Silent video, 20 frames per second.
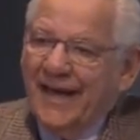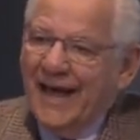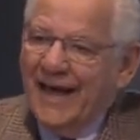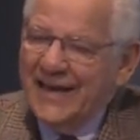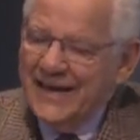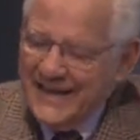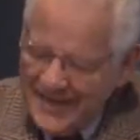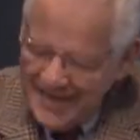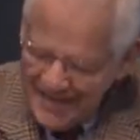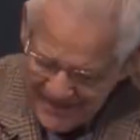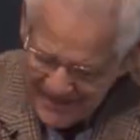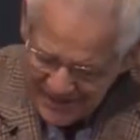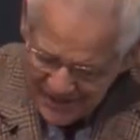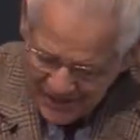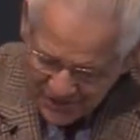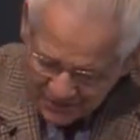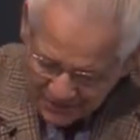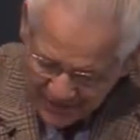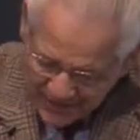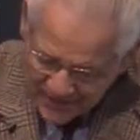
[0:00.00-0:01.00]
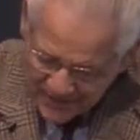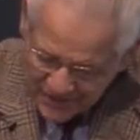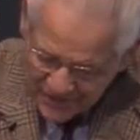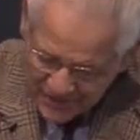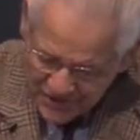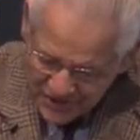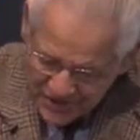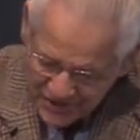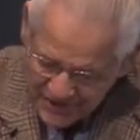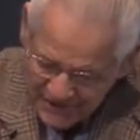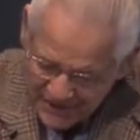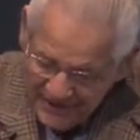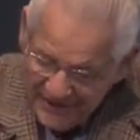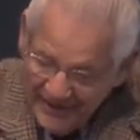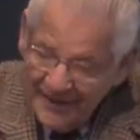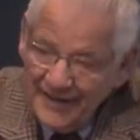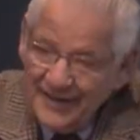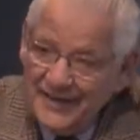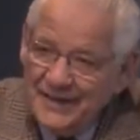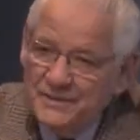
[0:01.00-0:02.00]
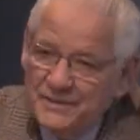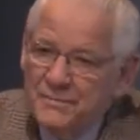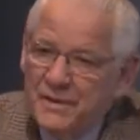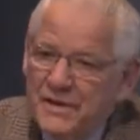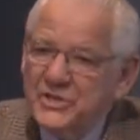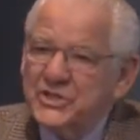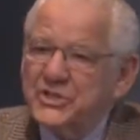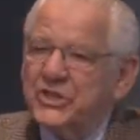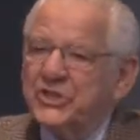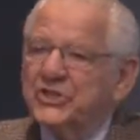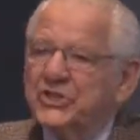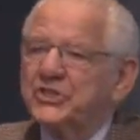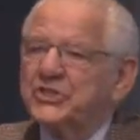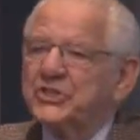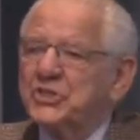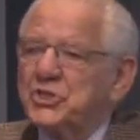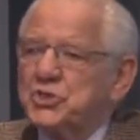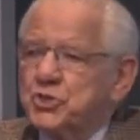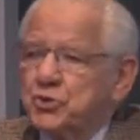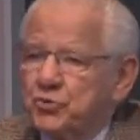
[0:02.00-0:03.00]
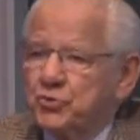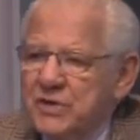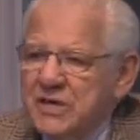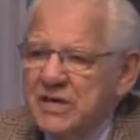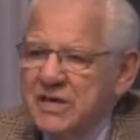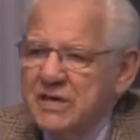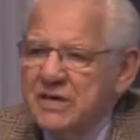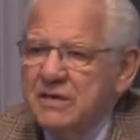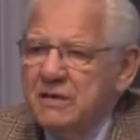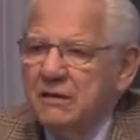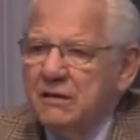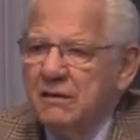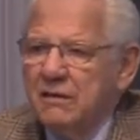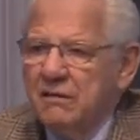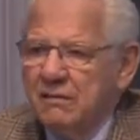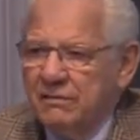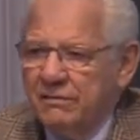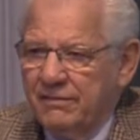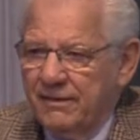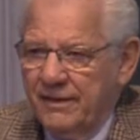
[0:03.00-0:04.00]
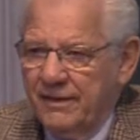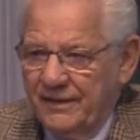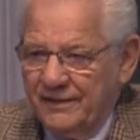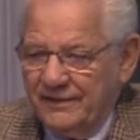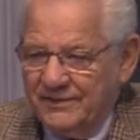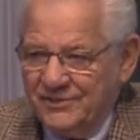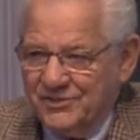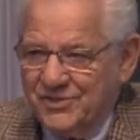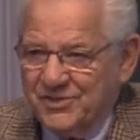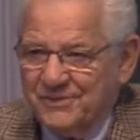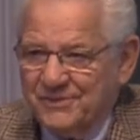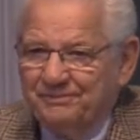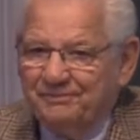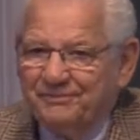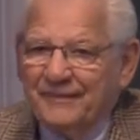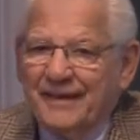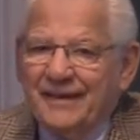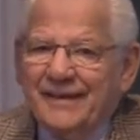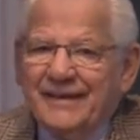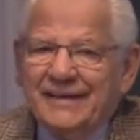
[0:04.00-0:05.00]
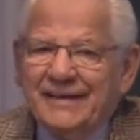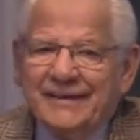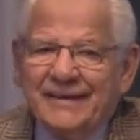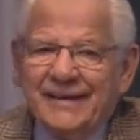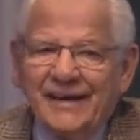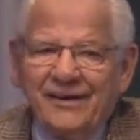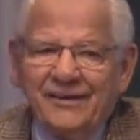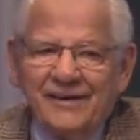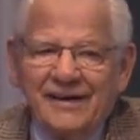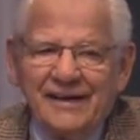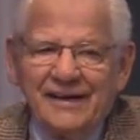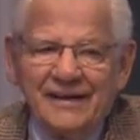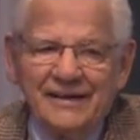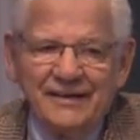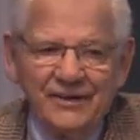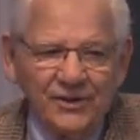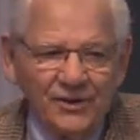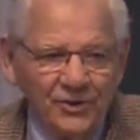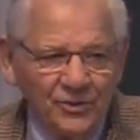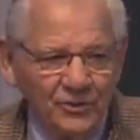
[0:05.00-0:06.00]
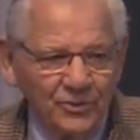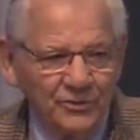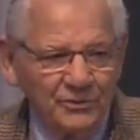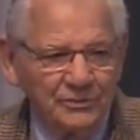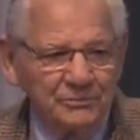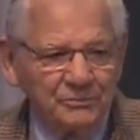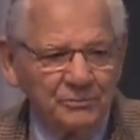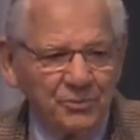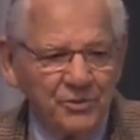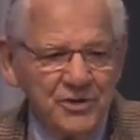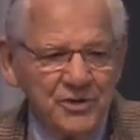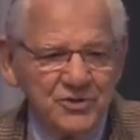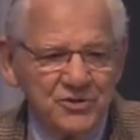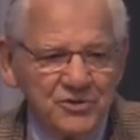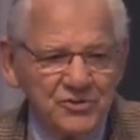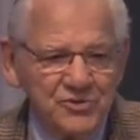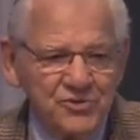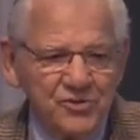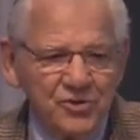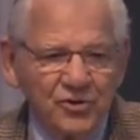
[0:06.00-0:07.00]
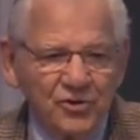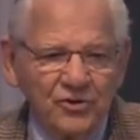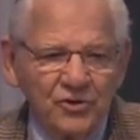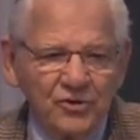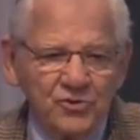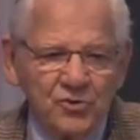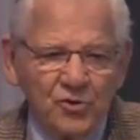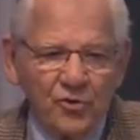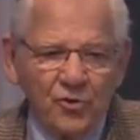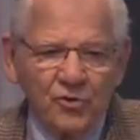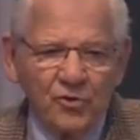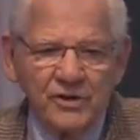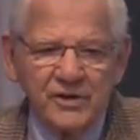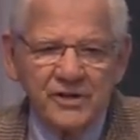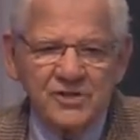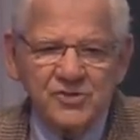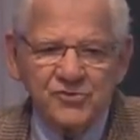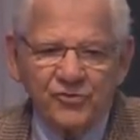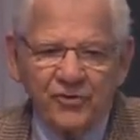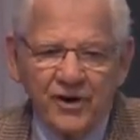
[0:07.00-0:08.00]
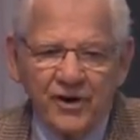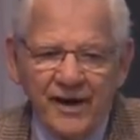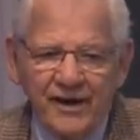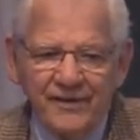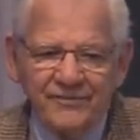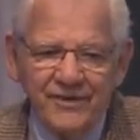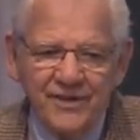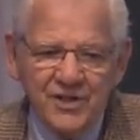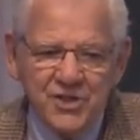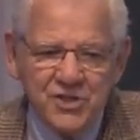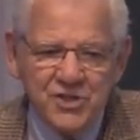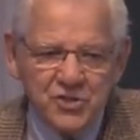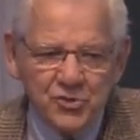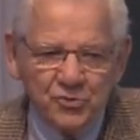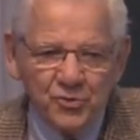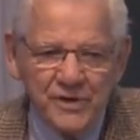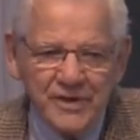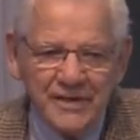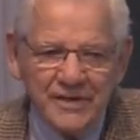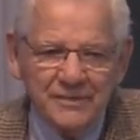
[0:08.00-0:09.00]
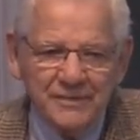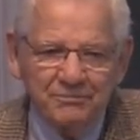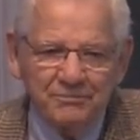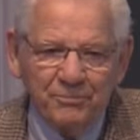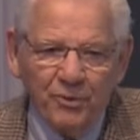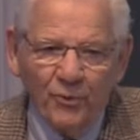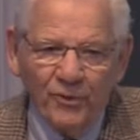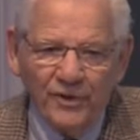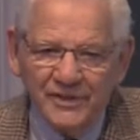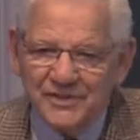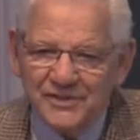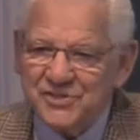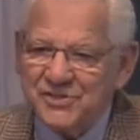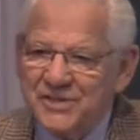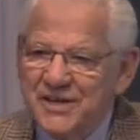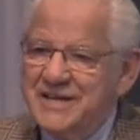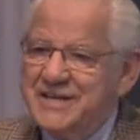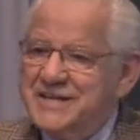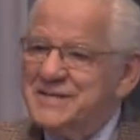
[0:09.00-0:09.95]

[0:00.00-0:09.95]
And in this passage, he mentions three things. Now, I know preachers are notorious for having three points,